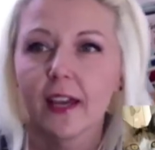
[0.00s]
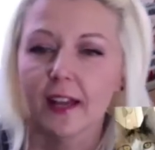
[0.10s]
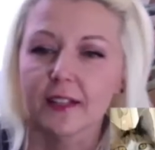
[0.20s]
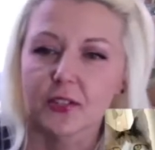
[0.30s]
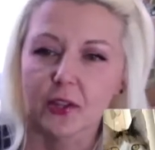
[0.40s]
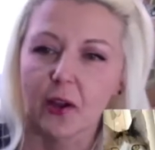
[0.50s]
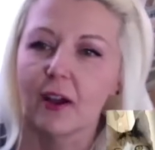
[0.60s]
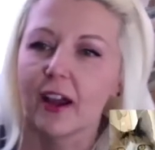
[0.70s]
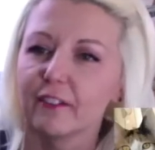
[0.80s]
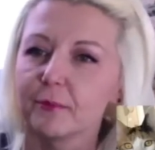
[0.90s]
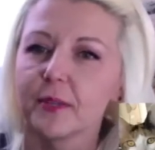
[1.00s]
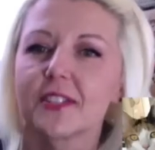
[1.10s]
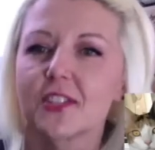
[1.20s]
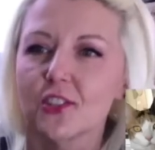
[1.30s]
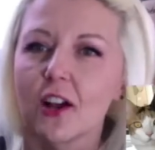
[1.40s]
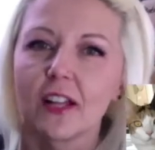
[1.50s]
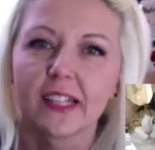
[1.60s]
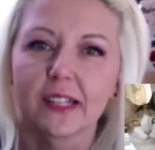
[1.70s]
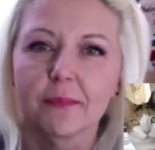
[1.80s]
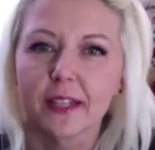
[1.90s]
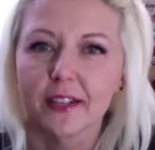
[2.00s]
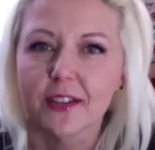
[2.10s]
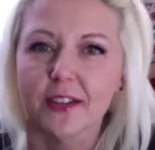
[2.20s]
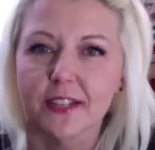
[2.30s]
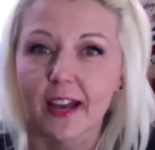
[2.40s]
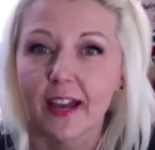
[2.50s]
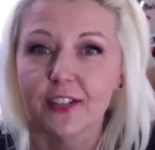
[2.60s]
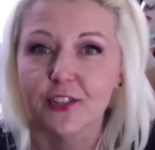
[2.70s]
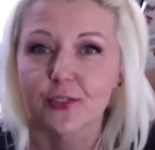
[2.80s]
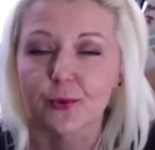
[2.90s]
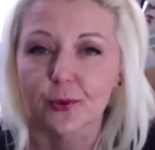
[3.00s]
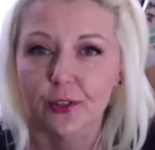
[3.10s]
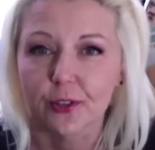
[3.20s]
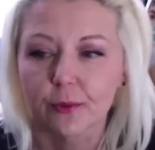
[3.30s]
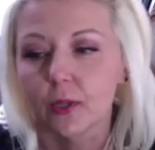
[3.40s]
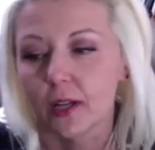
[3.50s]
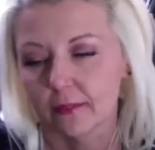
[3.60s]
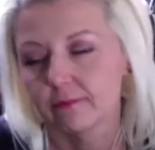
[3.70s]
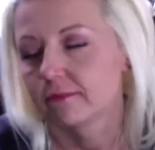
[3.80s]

And so I've been stalling because I just ordered, well,